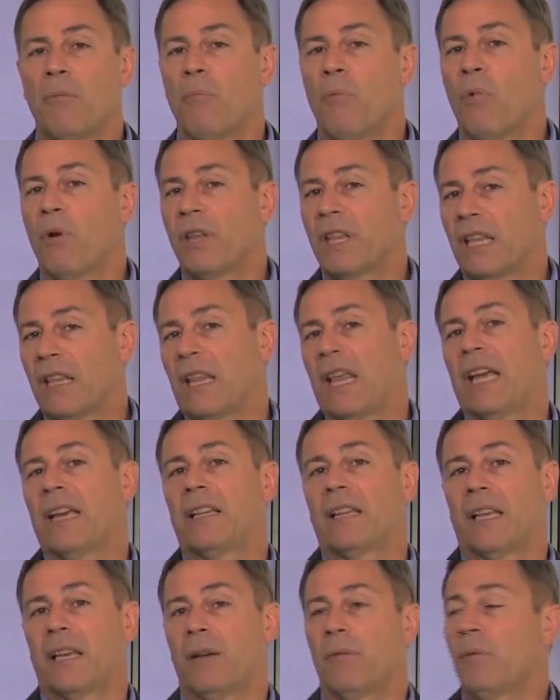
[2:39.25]
More than
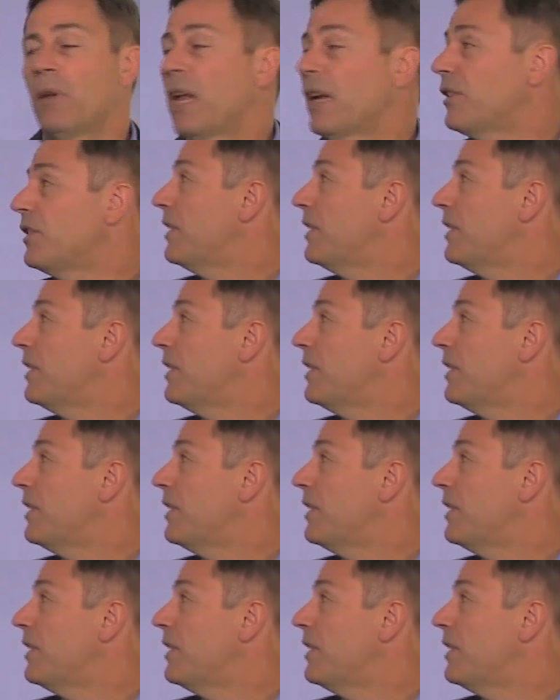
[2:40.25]
likely, we'll